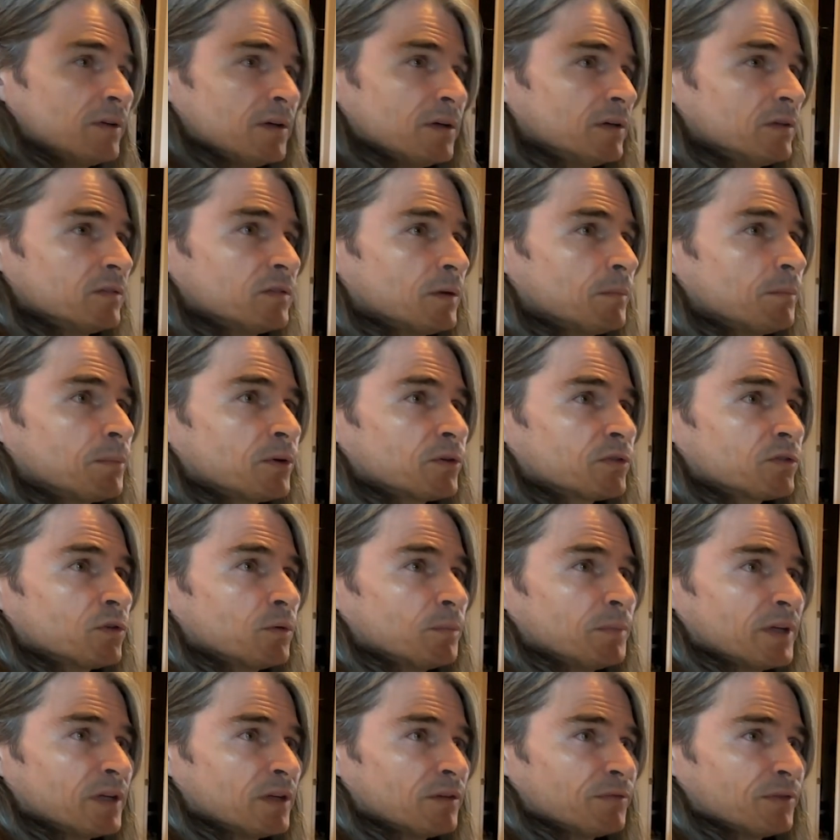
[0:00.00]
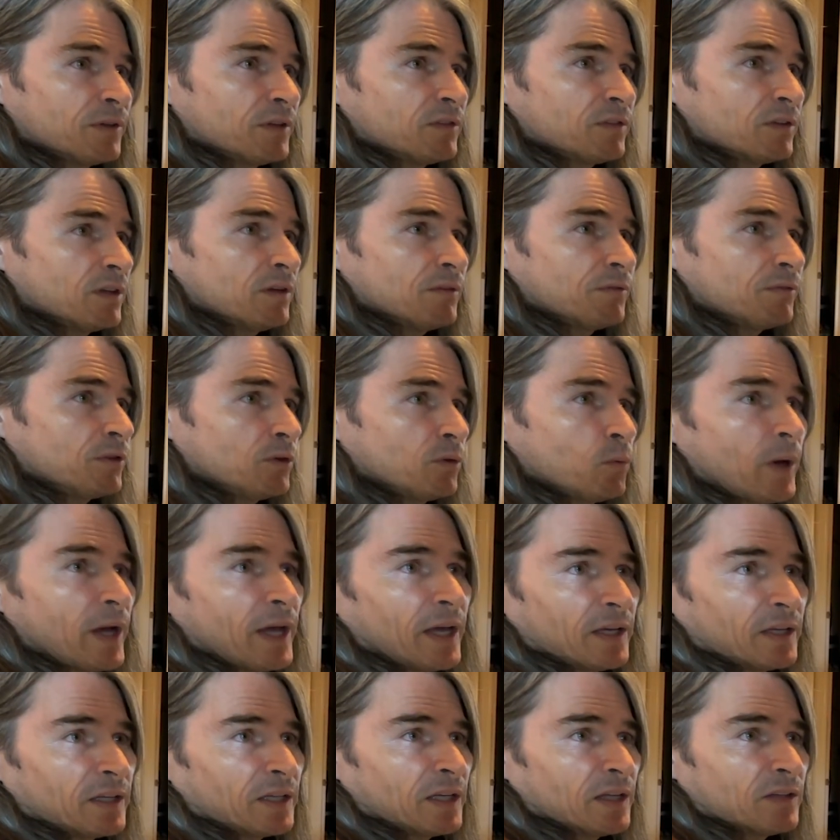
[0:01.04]
some personal benefits if you weigh
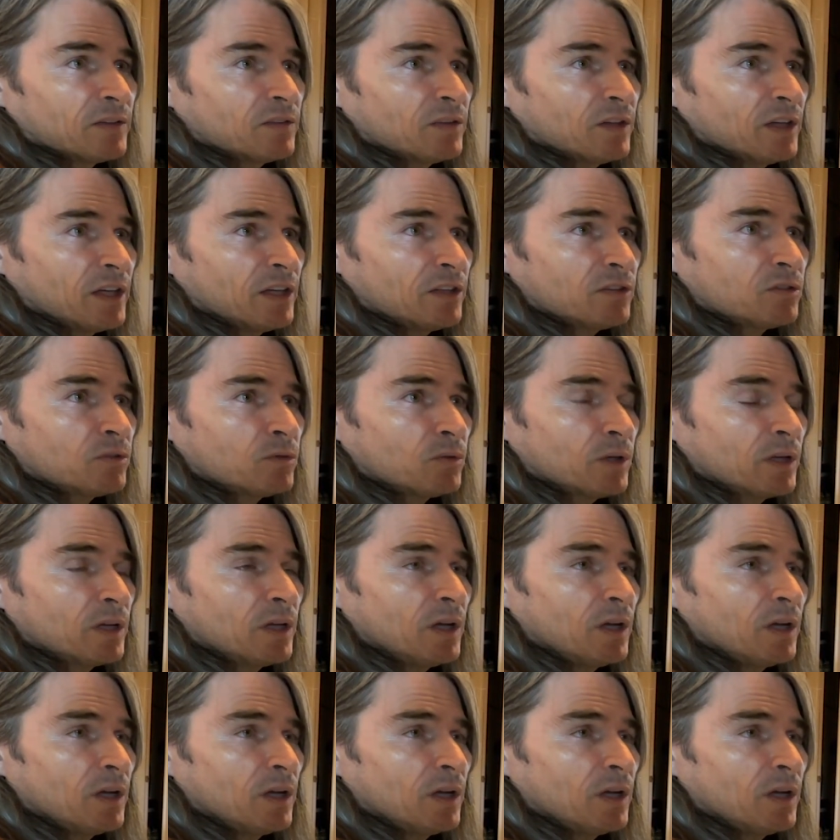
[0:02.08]
it against the history?